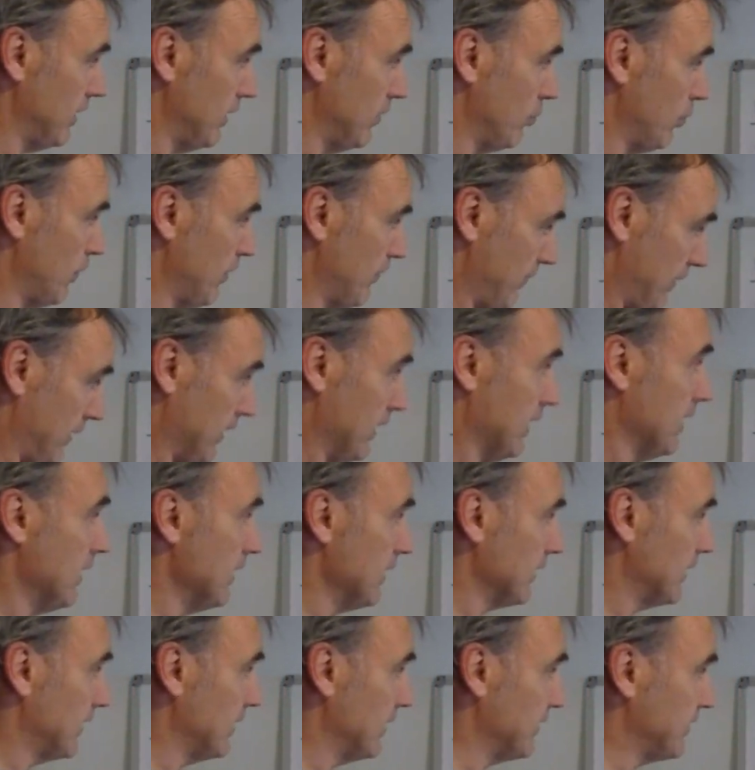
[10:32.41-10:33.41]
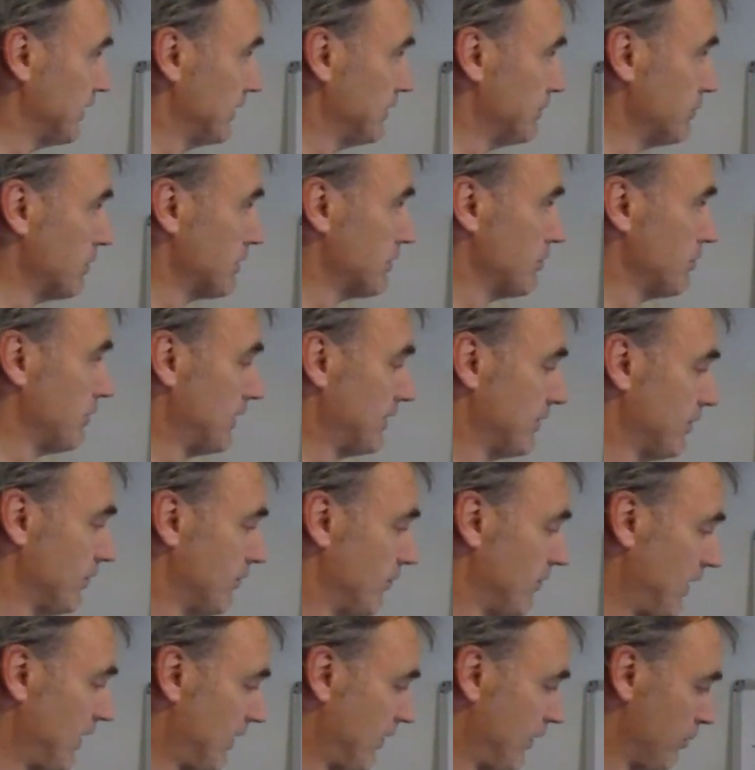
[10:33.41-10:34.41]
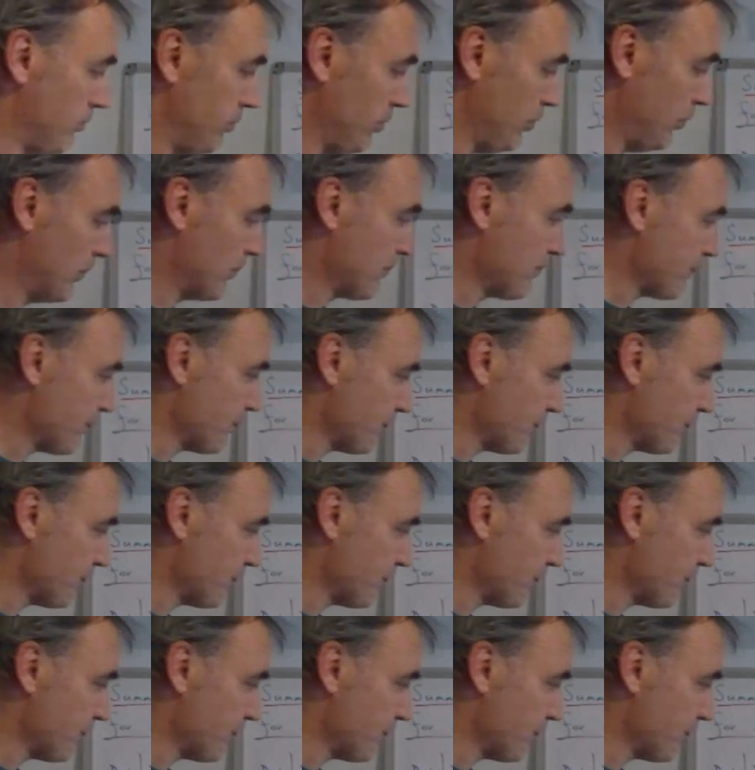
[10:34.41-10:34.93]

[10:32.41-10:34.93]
with a continuous random variable,